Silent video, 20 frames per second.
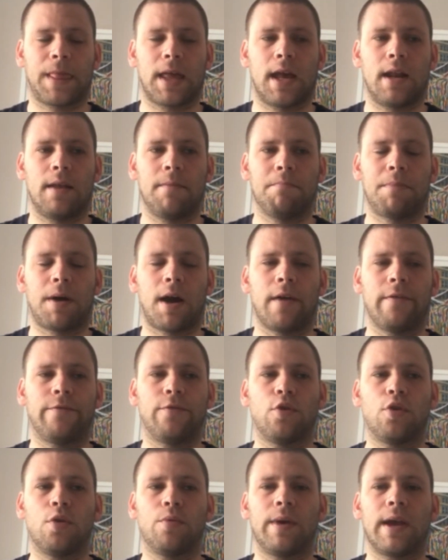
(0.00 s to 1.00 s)
And in bar
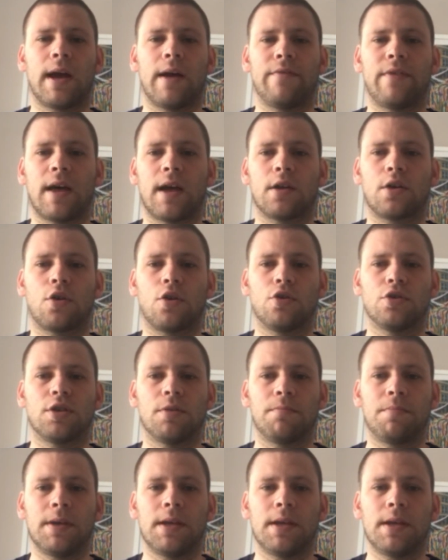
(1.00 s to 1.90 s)
4 we have that crotchet